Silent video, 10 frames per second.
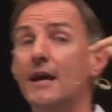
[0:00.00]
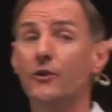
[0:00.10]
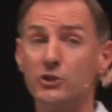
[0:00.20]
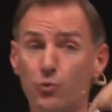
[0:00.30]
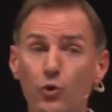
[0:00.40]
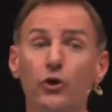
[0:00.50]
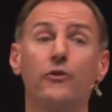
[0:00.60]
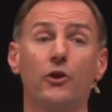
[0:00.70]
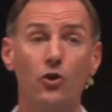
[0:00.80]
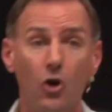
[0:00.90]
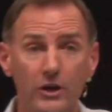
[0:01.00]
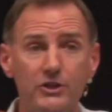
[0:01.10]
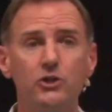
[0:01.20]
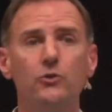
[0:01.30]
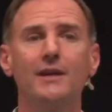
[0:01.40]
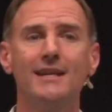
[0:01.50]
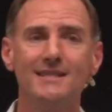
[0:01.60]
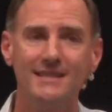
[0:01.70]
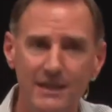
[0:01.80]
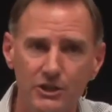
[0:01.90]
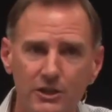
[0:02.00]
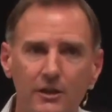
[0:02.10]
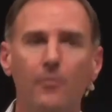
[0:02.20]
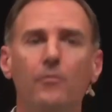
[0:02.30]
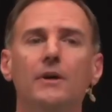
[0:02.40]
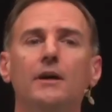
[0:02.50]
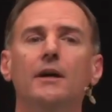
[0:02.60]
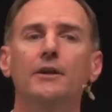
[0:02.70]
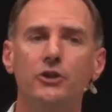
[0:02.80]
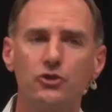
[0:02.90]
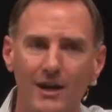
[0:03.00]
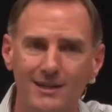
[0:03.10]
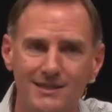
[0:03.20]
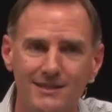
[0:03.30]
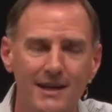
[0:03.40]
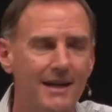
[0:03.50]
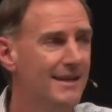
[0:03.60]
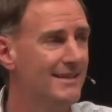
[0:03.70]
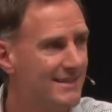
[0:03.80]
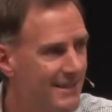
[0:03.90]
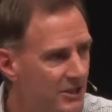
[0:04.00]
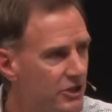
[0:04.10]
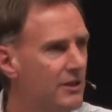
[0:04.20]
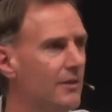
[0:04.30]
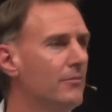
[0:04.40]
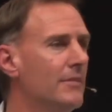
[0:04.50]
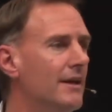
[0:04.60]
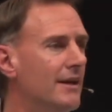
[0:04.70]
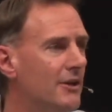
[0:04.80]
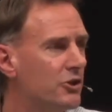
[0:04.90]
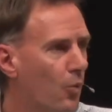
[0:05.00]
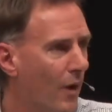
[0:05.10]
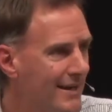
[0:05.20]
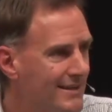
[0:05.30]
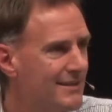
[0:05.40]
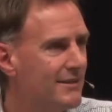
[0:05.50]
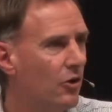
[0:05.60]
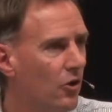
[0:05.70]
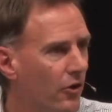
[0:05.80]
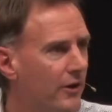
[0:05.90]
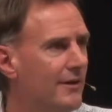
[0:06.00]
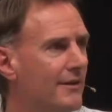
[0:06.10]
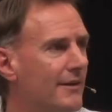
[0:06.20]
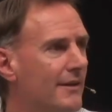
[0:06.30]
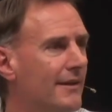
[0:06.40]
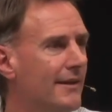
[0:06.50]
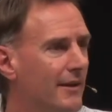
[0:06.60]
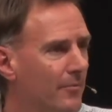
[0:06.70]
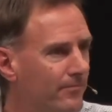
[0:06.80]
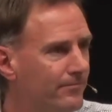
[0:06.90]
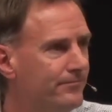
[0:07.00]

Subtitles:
this work that God is doing. He's teaching them to trust. He's teaching them to wait on Him.